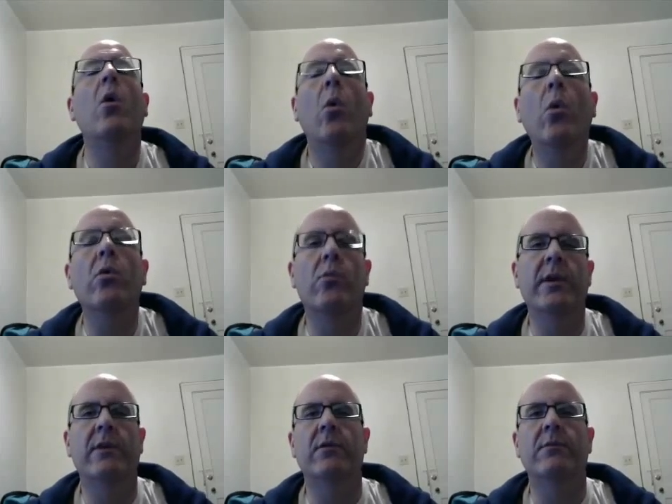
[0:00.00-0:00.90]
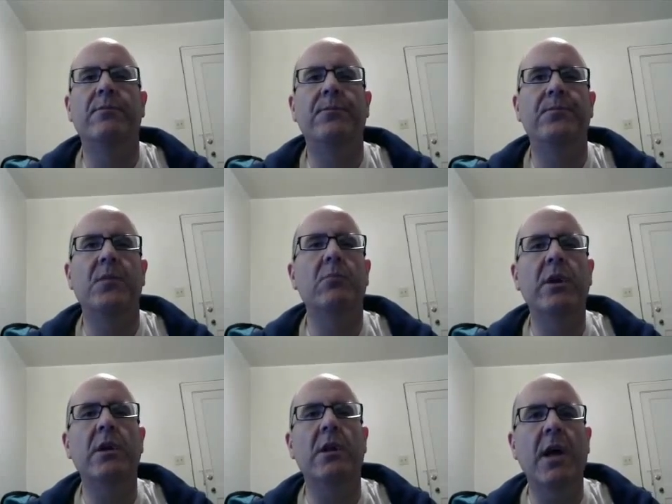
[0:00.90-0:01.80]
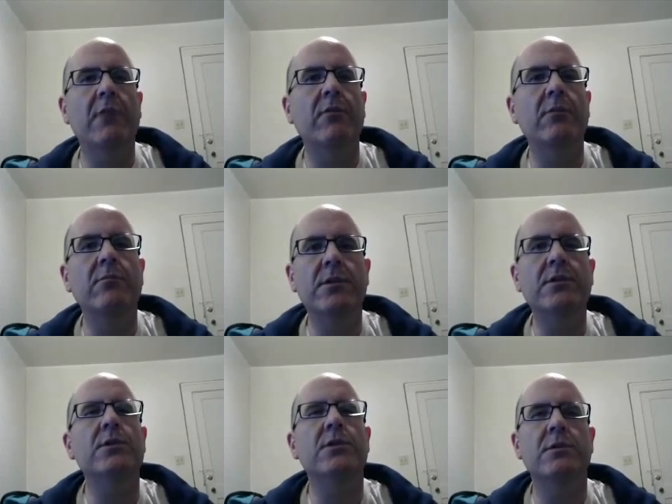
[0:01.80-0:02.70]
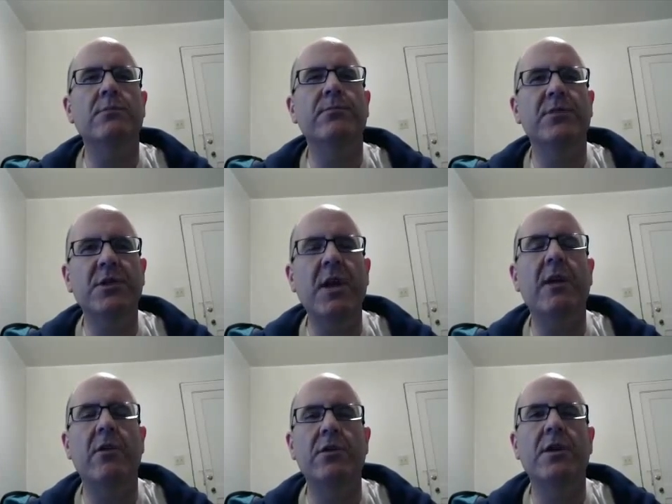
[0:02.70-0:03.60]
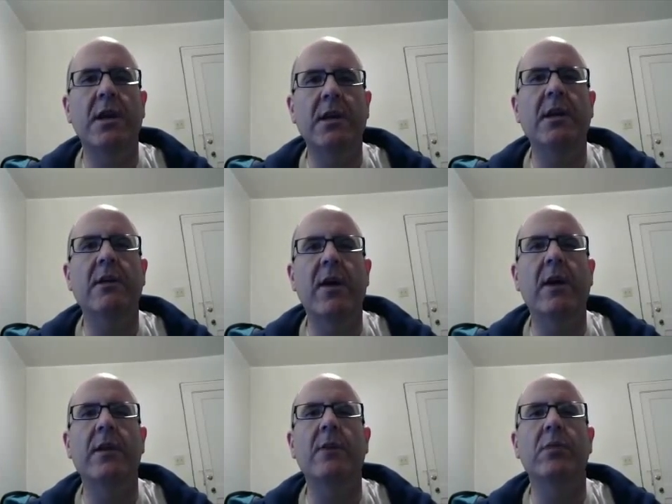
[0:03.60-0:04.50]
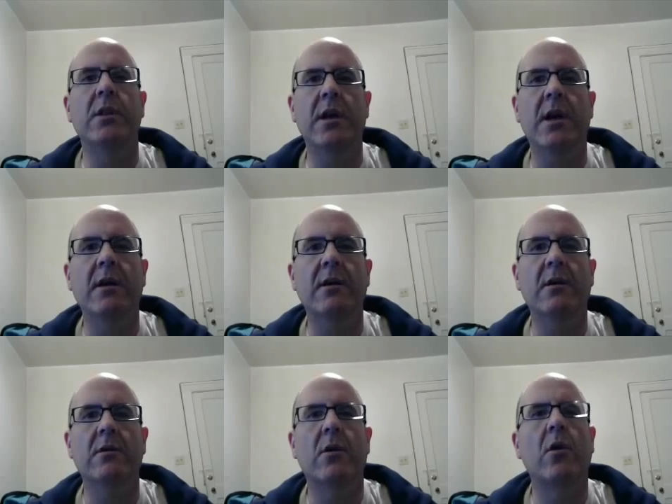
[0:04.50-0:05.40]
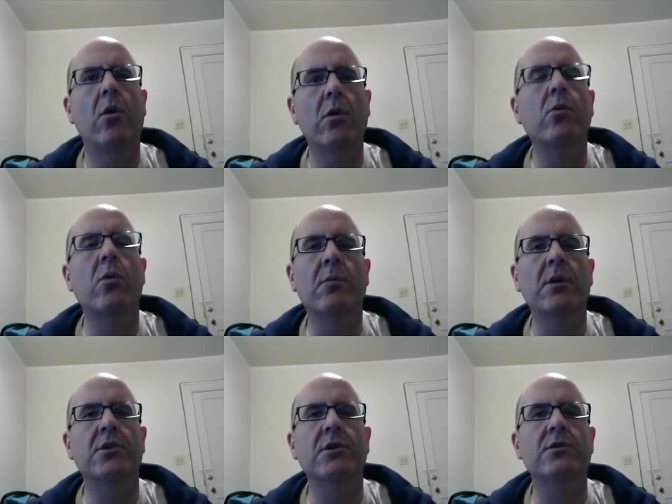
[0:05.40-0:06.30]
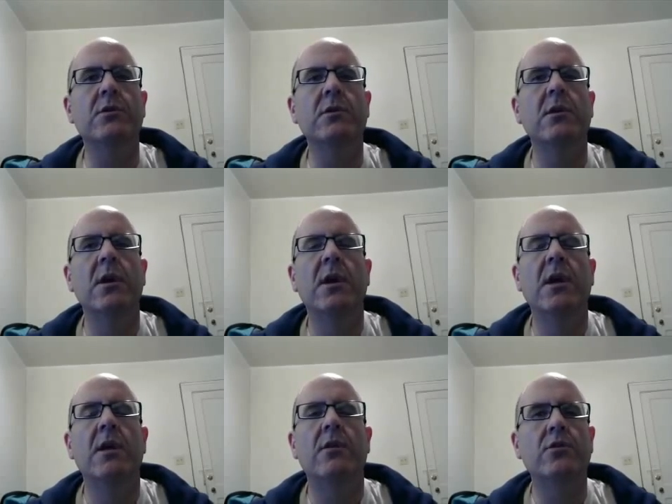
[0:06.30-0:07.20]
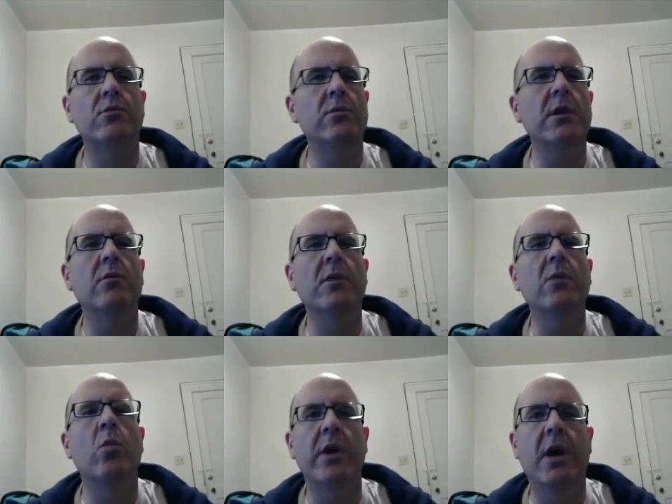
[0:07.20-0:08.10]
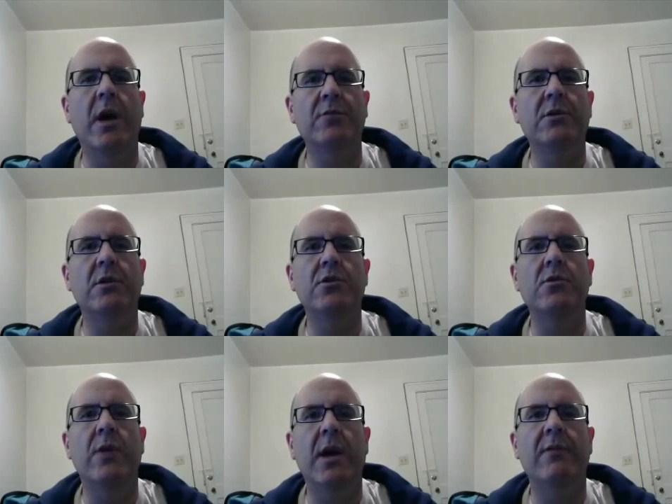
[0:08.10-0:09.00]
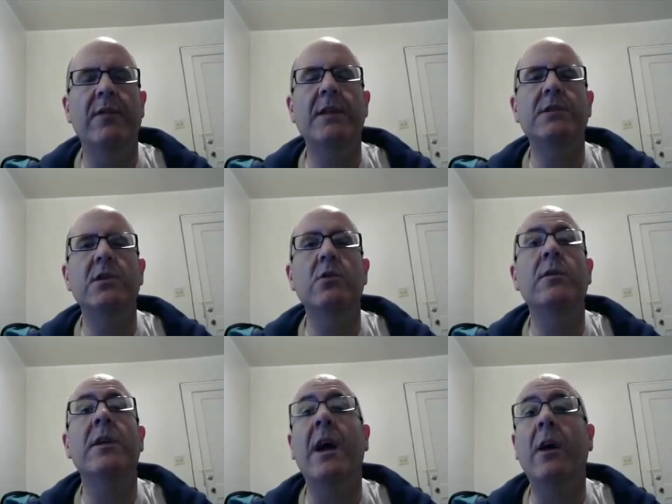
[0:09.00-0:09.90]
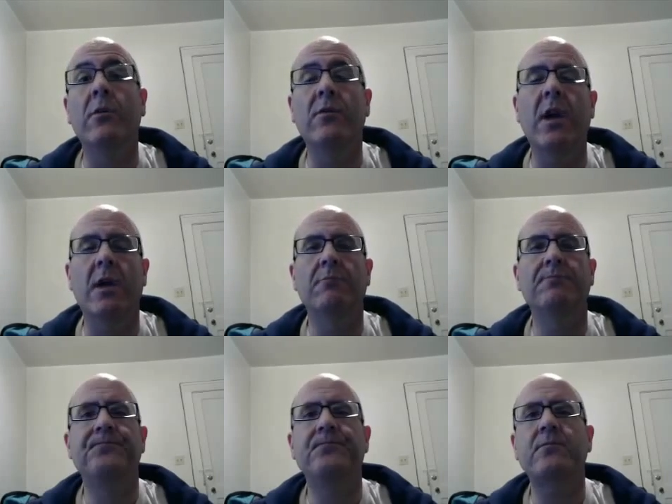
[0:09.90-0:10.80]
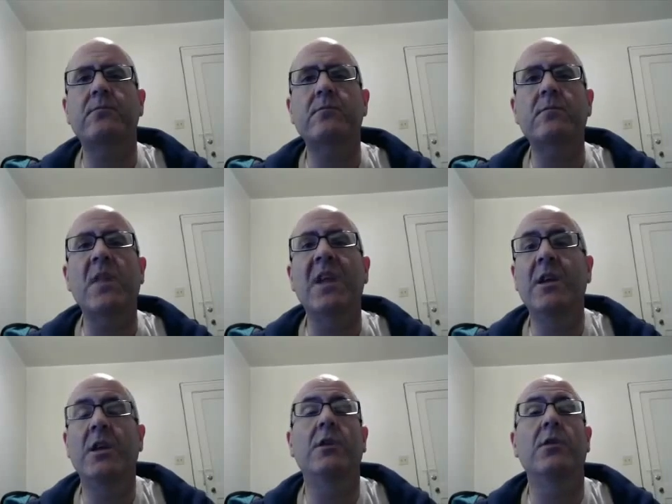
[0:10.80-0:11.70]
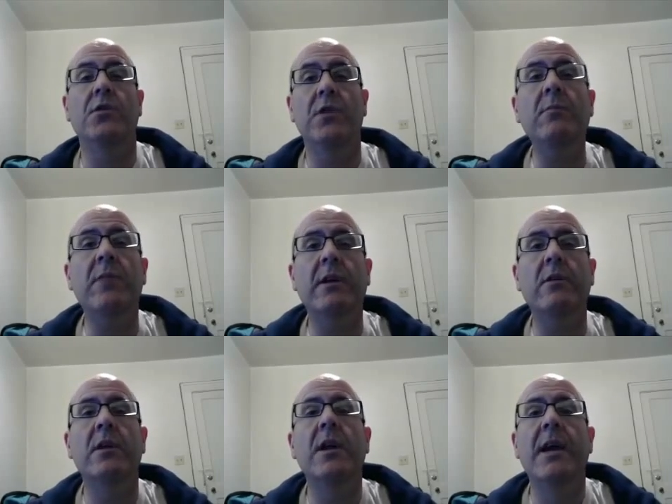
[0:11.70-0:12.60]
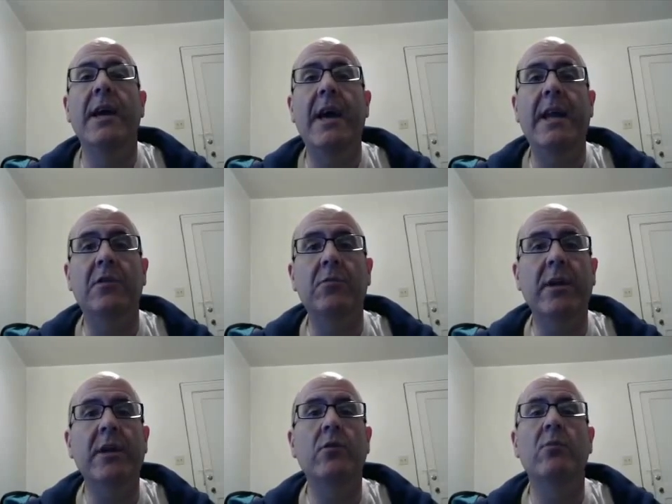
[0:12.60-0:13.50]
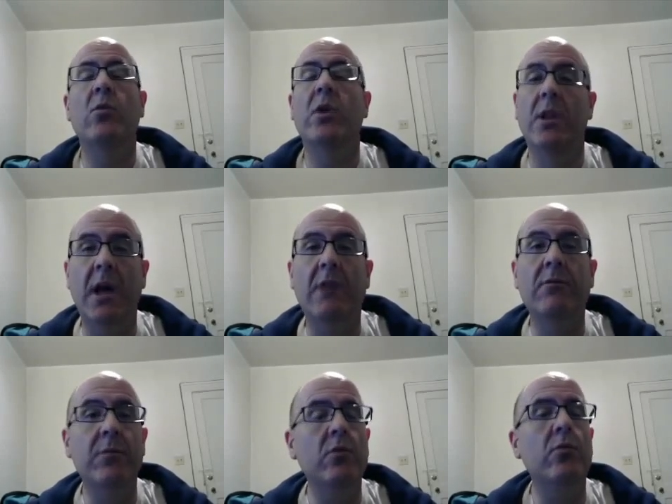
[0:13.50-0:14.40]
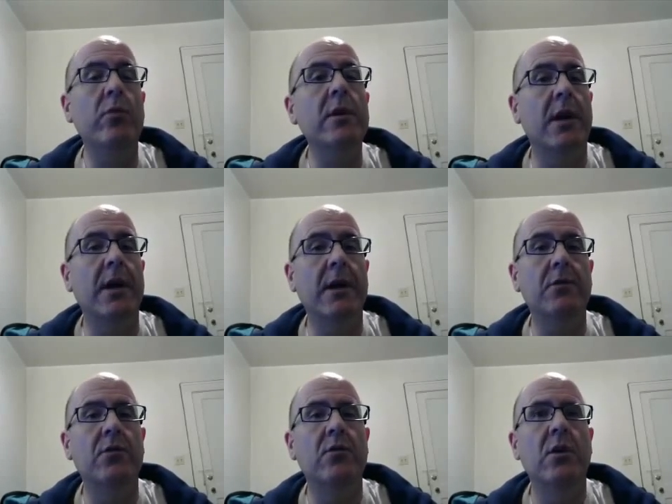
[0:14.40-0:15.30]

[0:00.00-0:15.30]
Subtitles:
or whatever. But a lot of them, this is a standard technique of how they play. The hardcore Munchkins, there's really only one option that you have, and that's deal with it out of game. You need to sit them down and explain to them what a lot of them don't realize,